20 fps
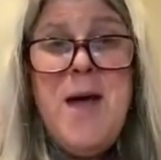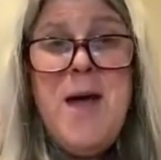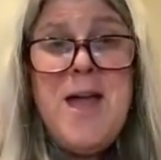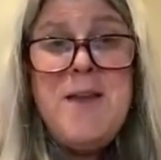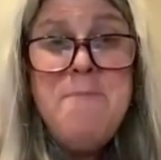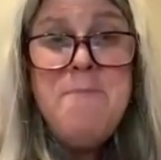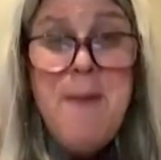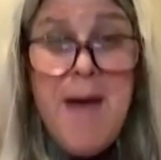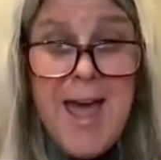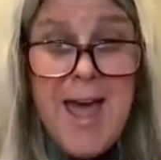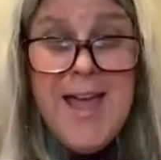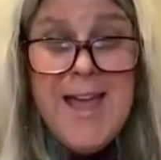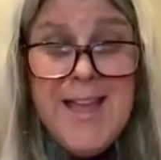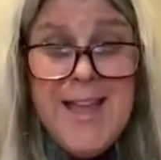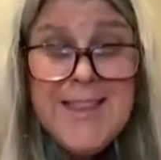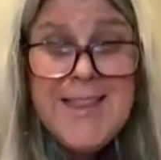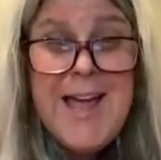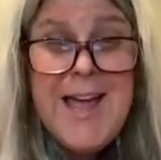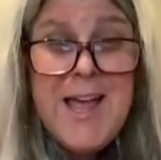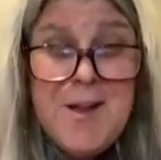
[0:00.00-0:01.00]
And
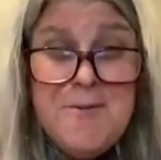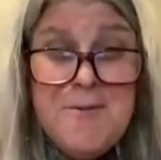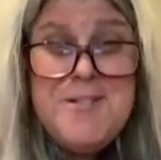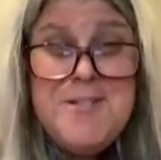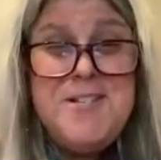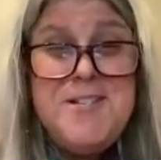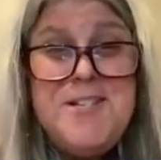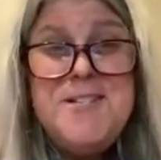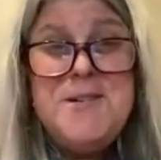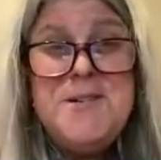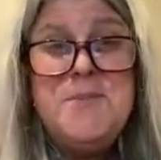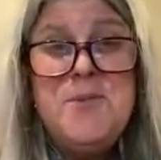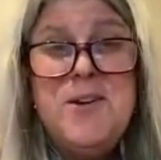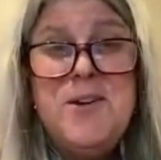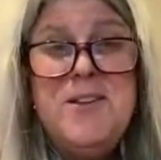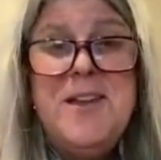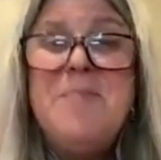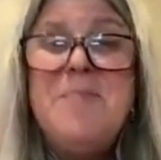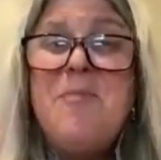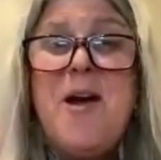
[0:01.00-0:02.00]
Meg, languages, I'm
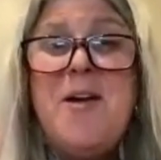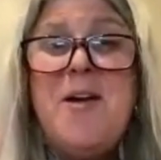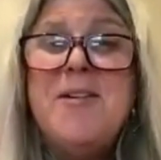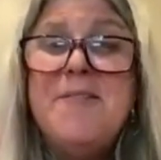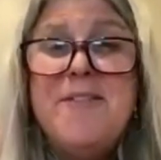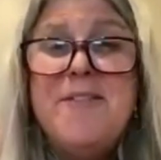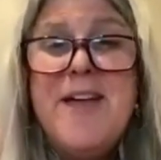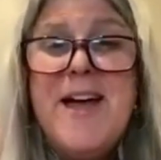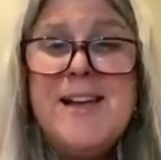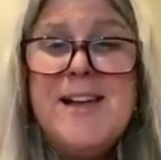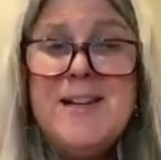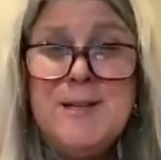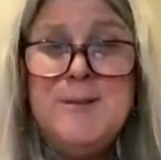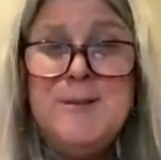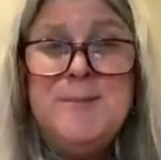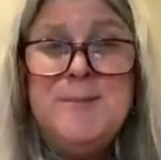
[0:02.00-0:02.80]
really proud of that.